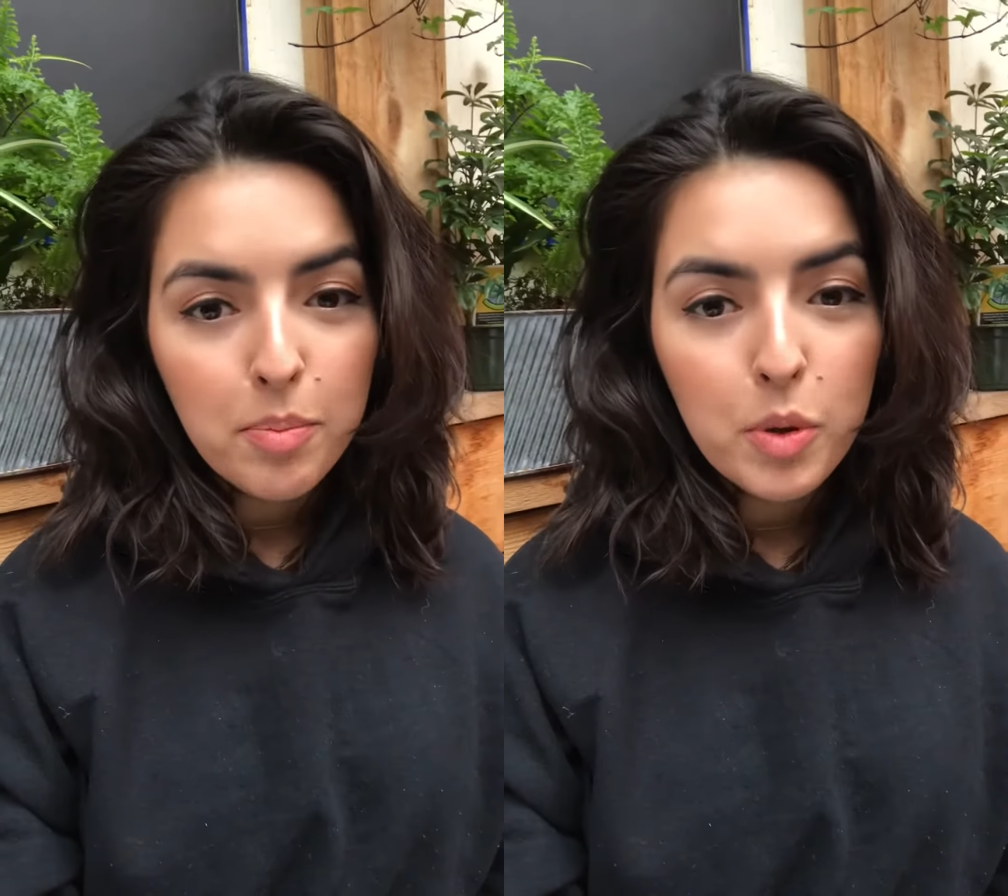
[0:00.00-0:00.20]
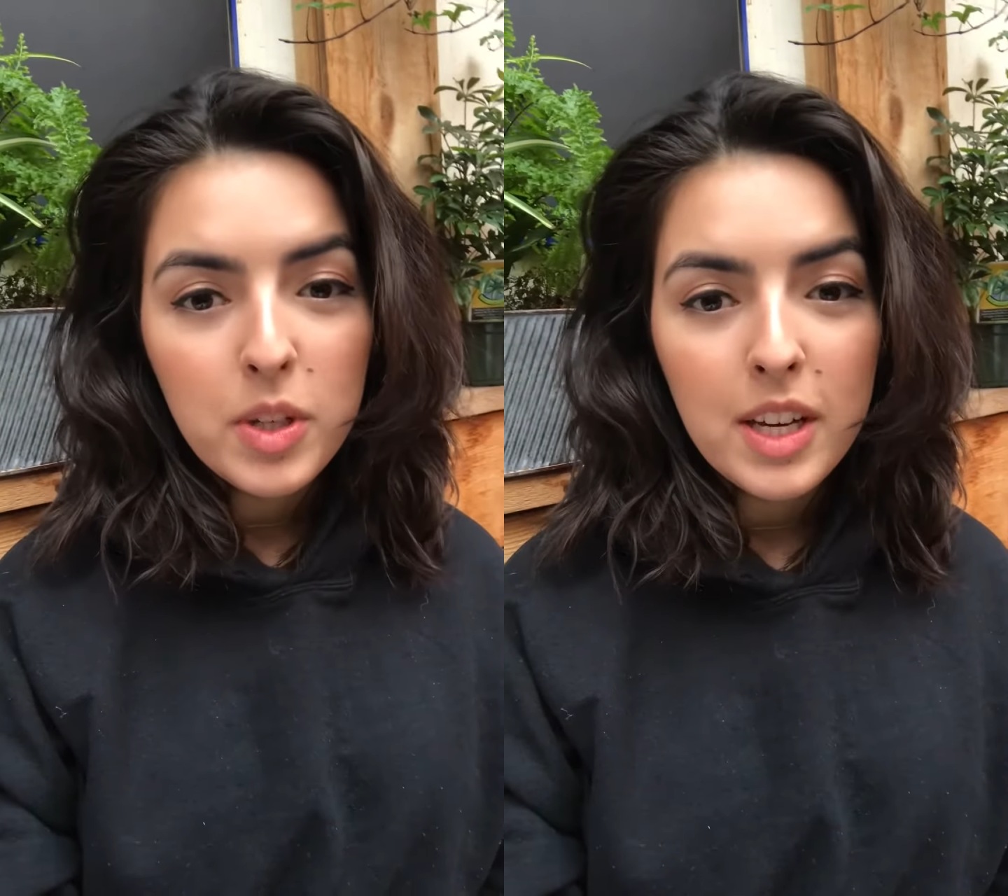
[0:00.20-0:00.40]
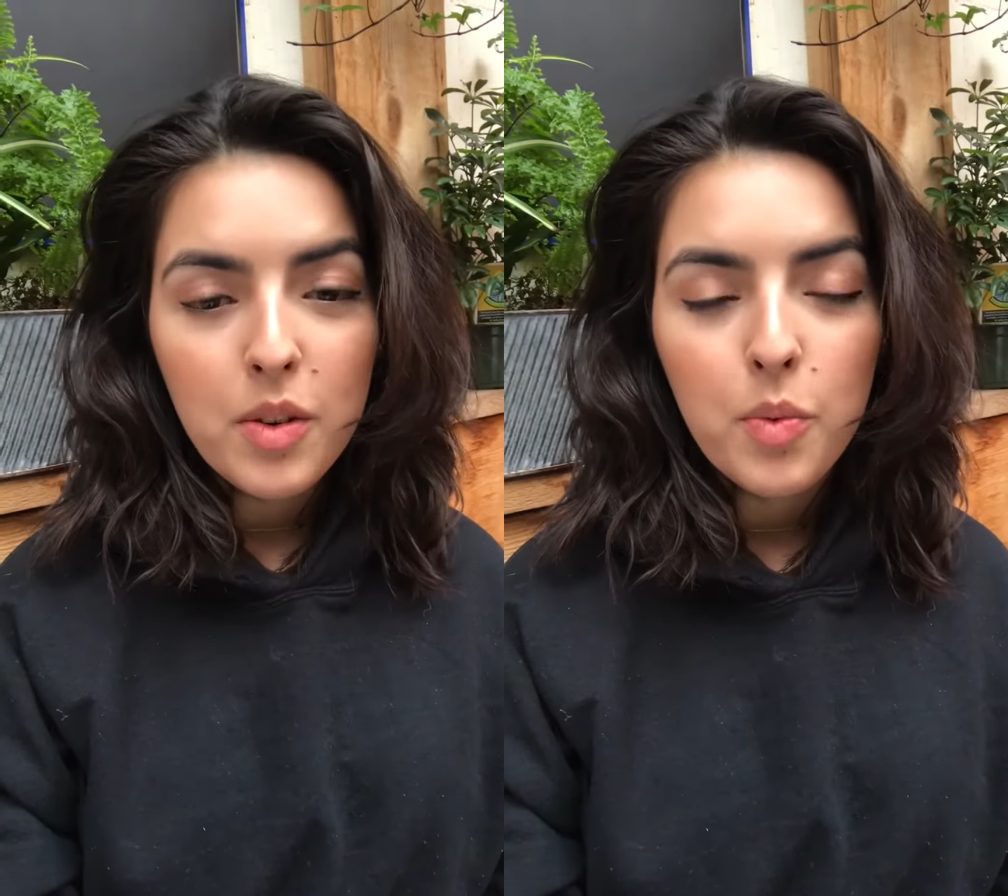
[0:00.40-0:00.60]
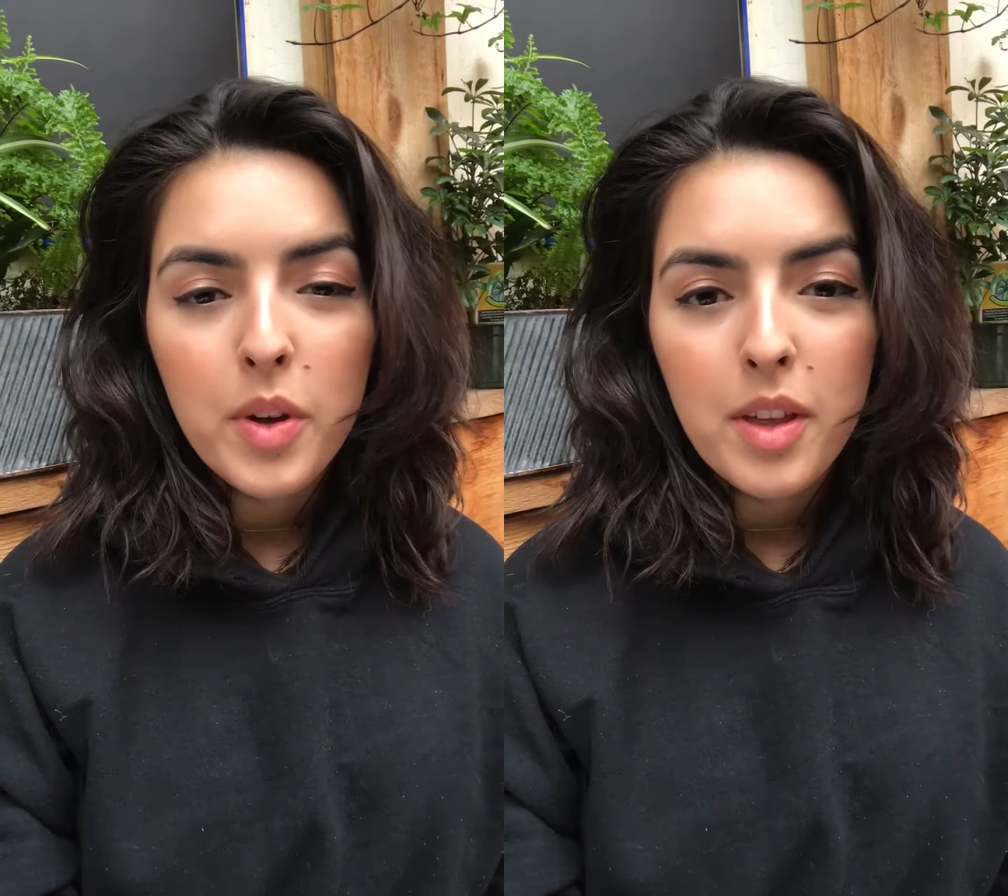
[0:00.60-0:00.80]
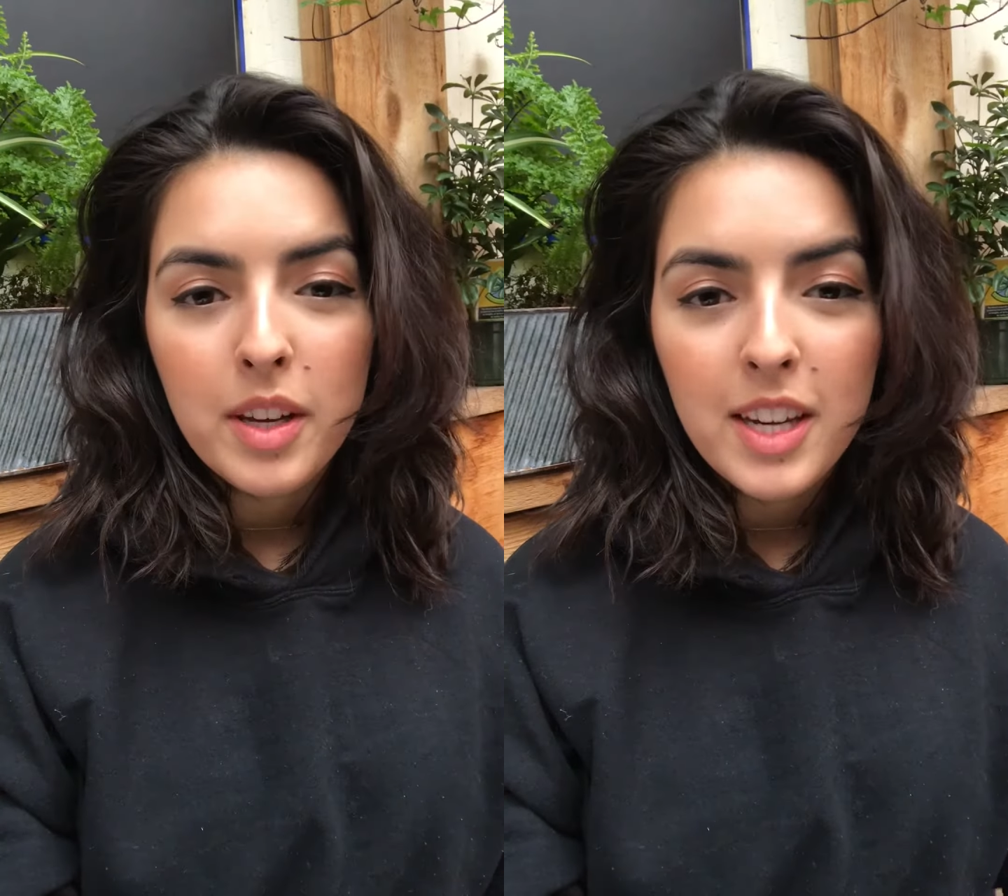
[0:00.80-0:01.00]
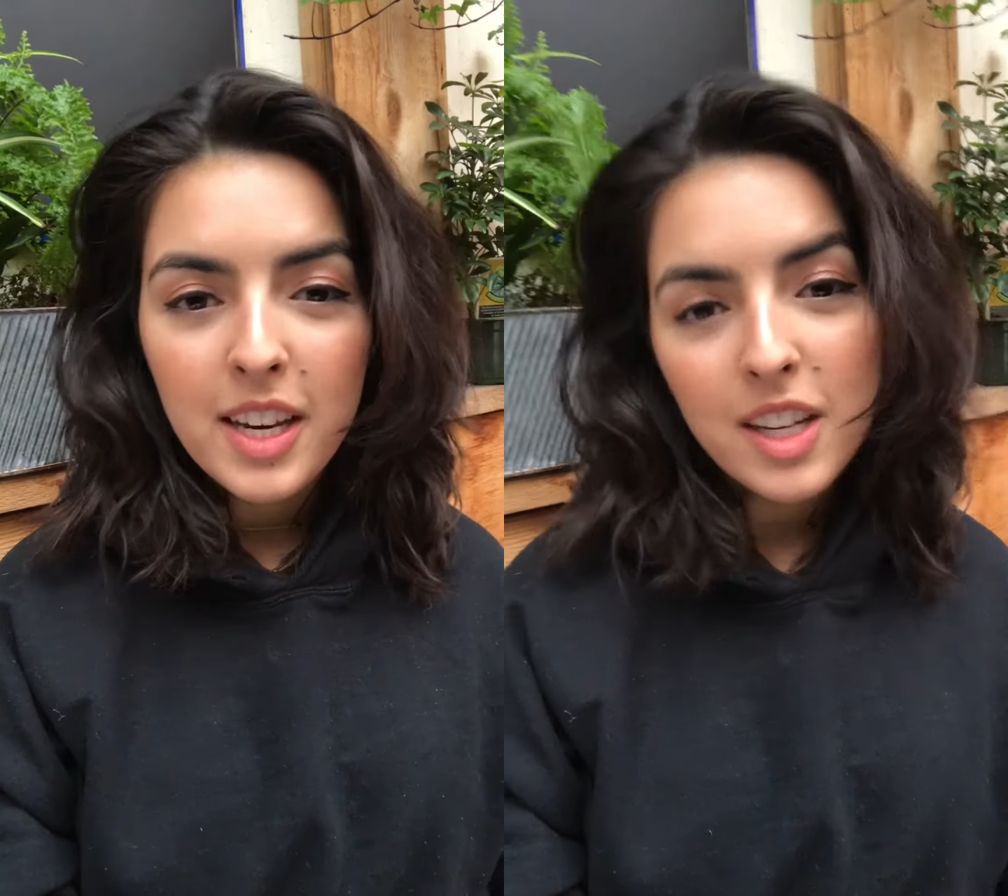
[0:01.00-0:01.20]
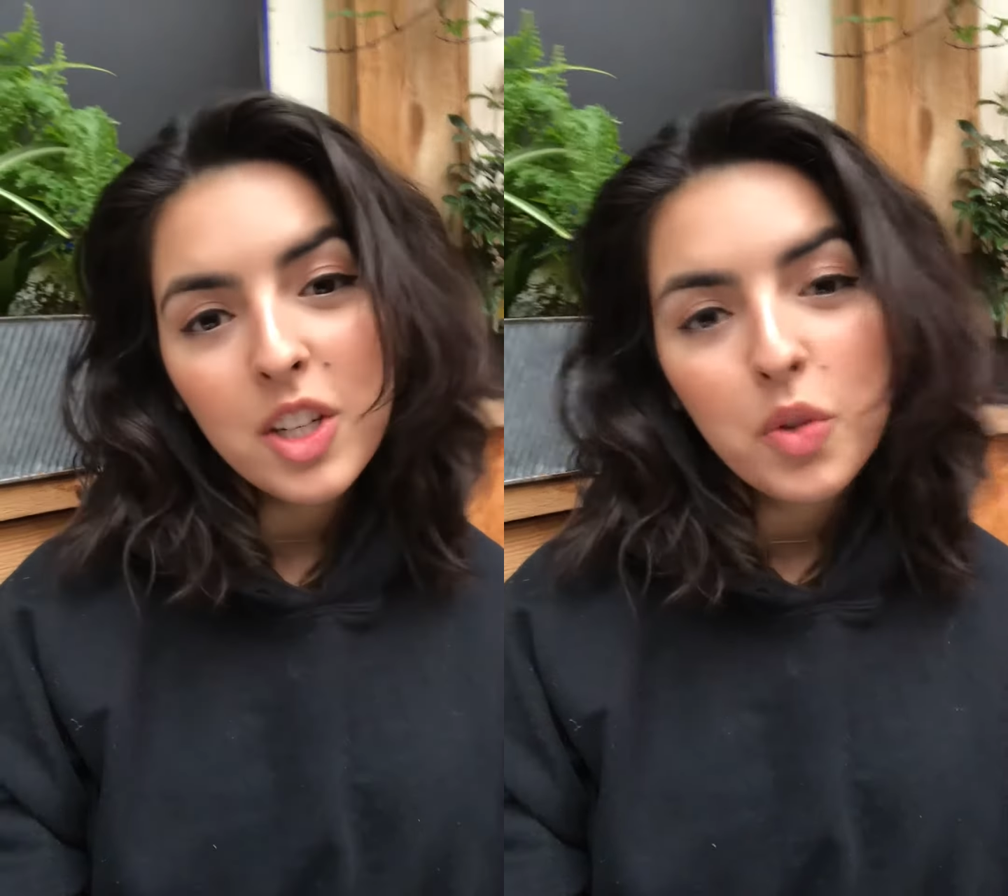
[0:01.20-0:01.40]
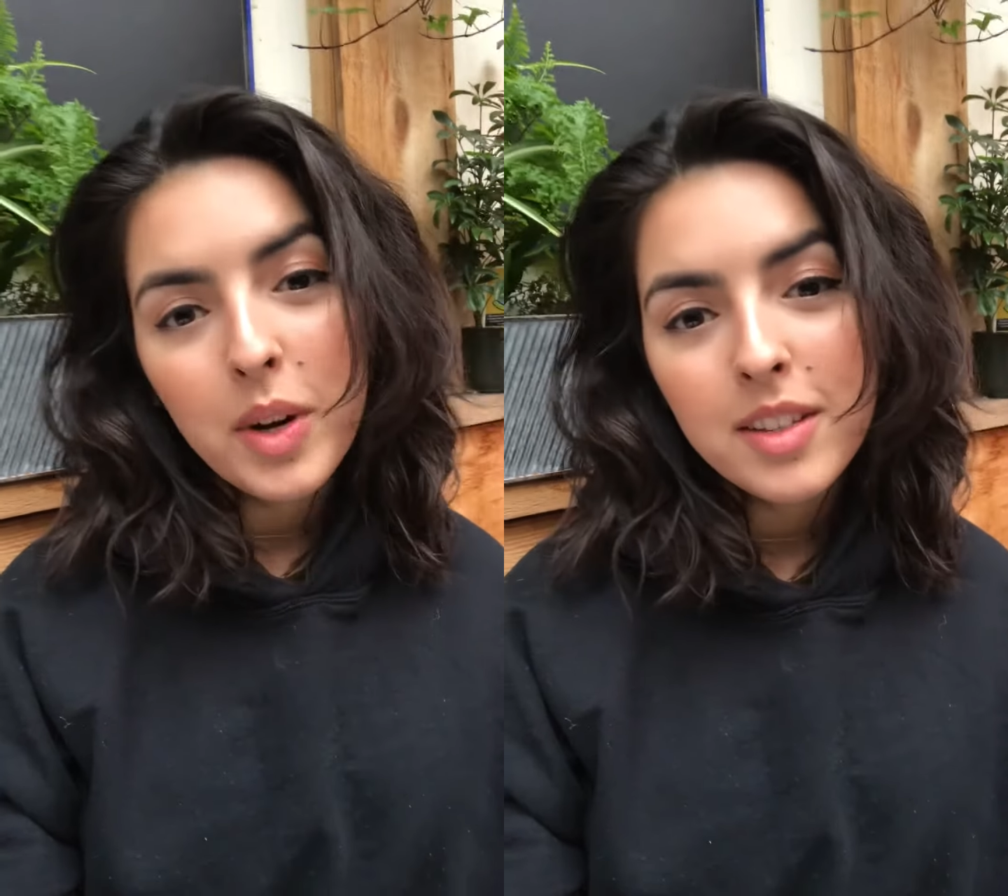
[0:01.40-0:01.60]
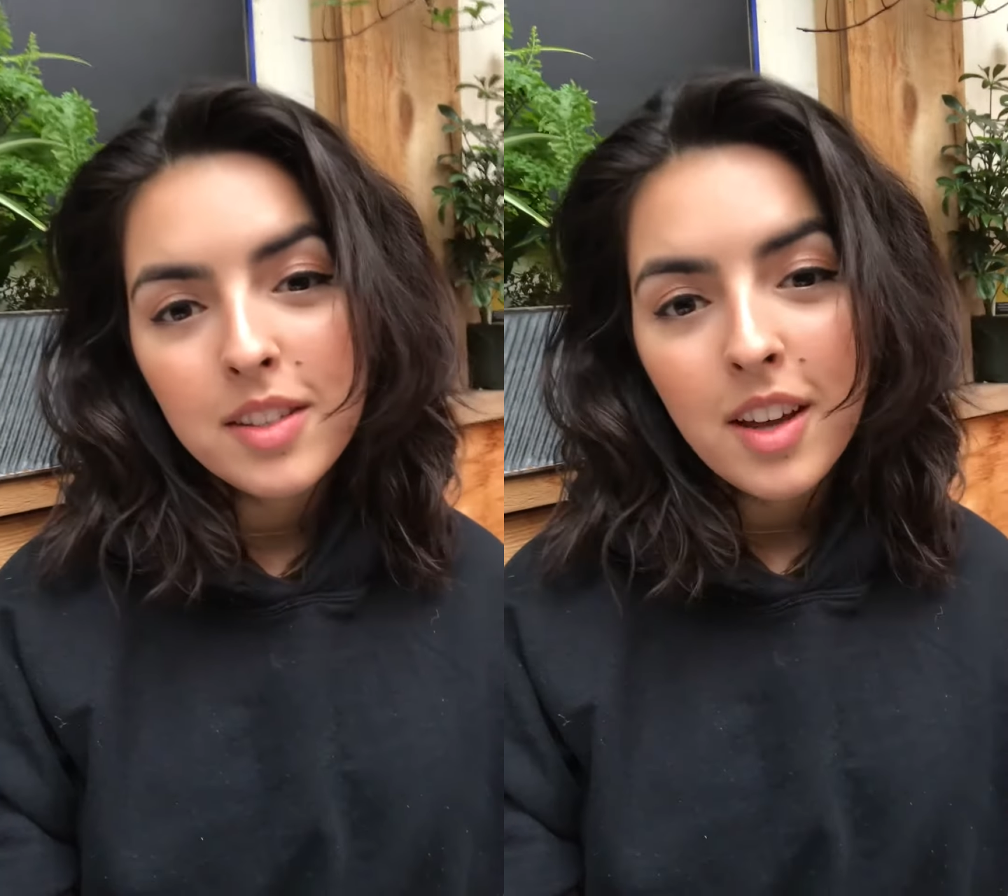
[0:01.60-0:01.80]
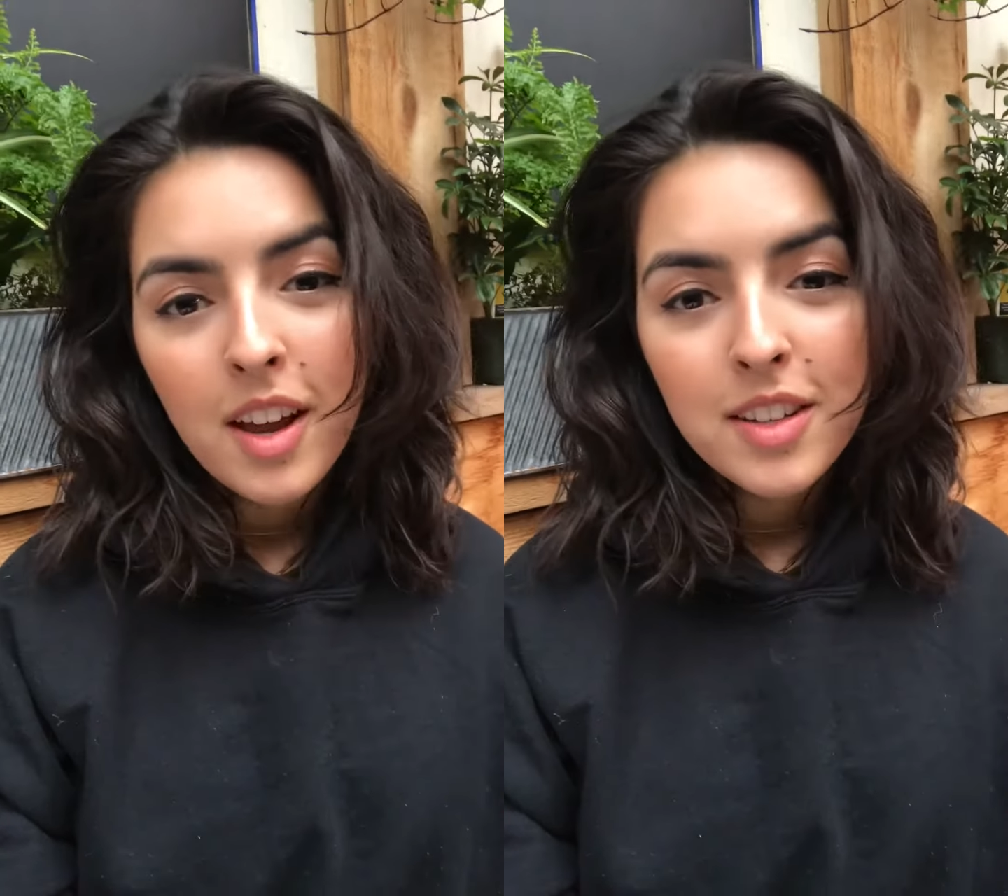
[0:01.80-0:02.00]
poutine with a Canadian
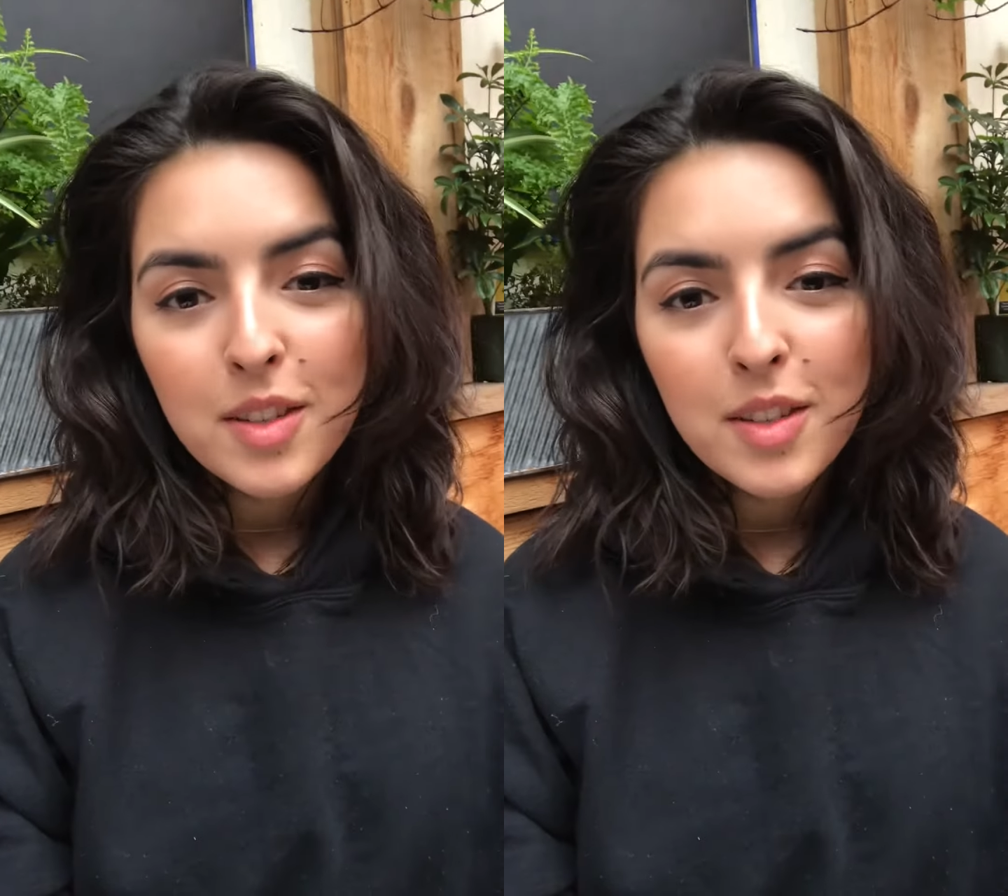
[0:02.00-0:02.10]
twist,